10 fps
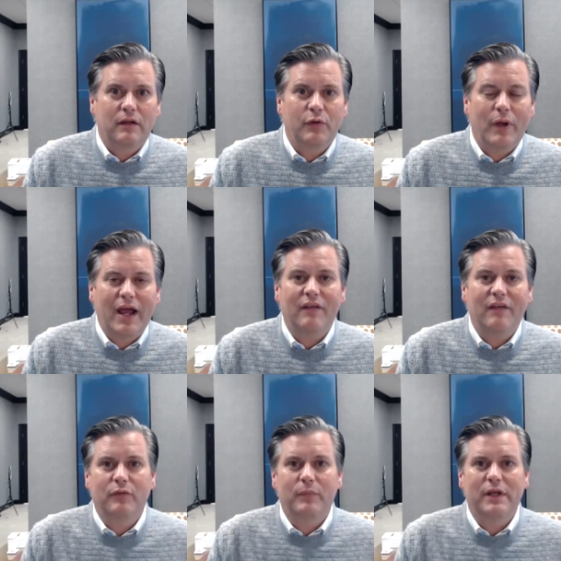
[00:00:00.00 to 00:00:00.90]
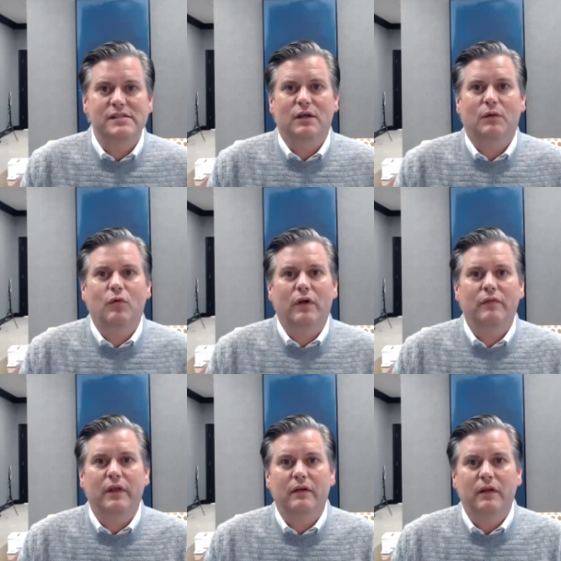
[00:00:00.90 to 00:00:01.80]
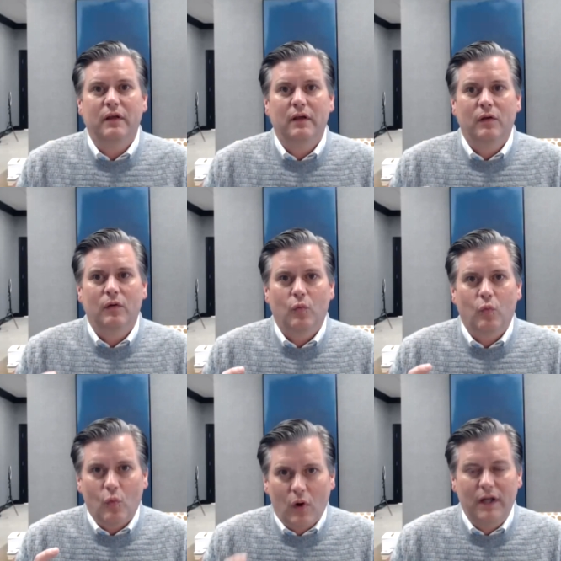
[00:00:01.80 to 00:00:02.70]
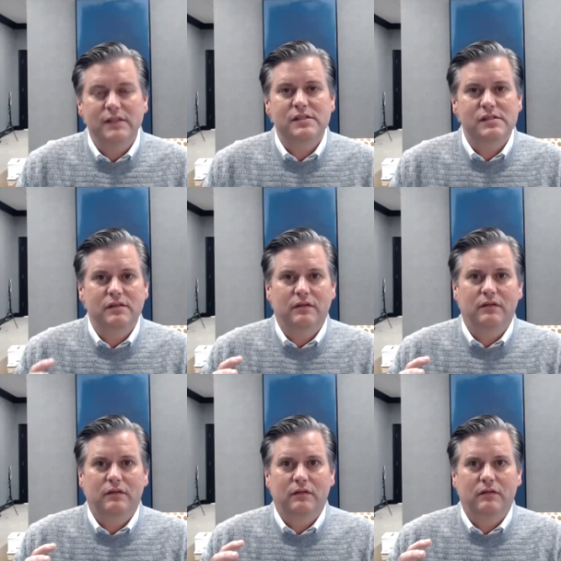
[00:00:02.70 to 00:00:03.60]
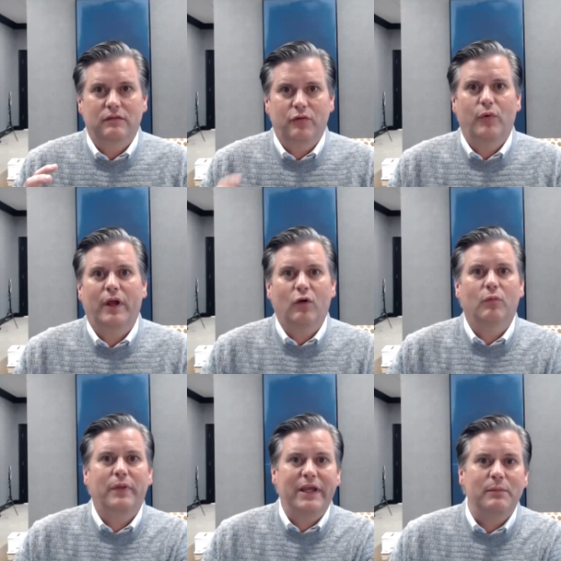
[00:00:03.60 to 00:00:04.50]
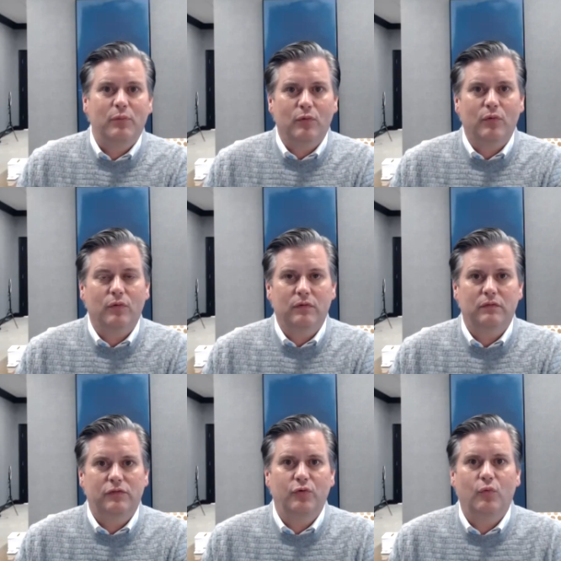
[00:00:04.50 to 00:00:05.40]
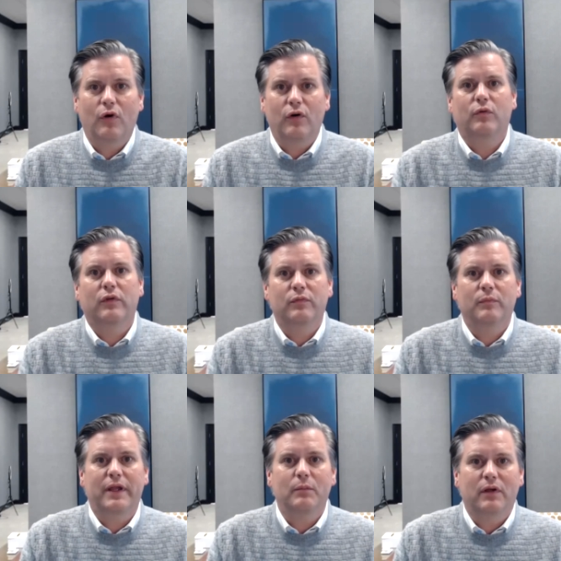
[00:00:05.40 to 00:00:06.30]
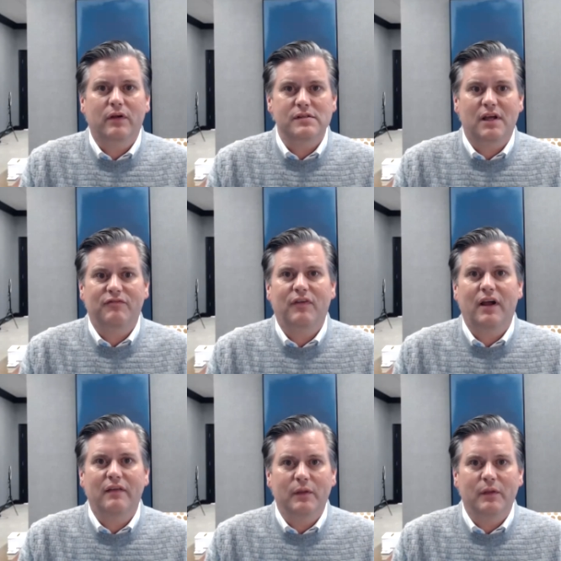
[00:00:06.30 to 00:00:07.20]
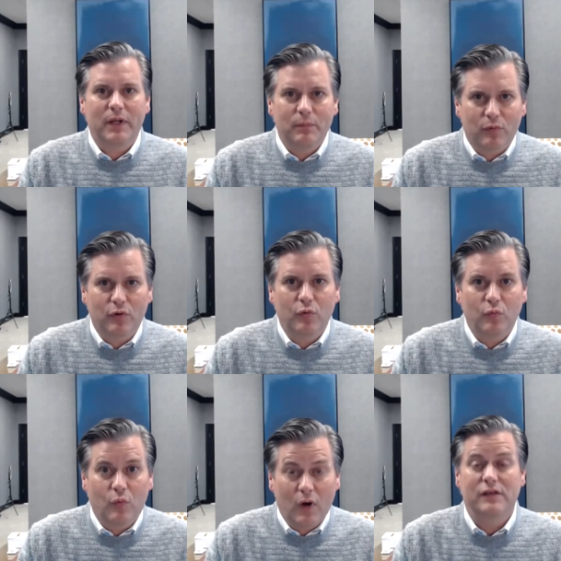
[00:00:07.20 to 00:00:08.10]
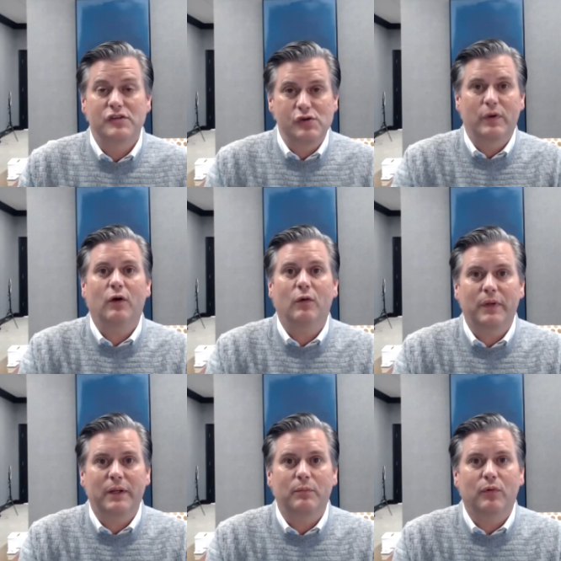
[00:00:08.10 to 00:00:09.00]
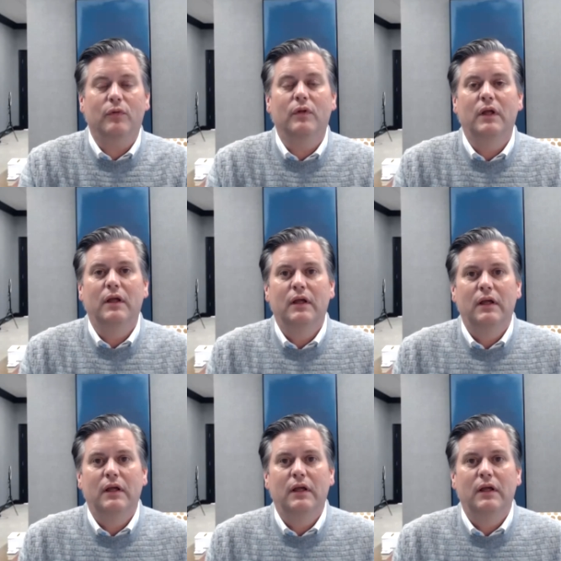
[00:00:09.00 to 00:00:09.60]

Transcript: you have to be someone that wants to help people to work with me because I find that people who want to help people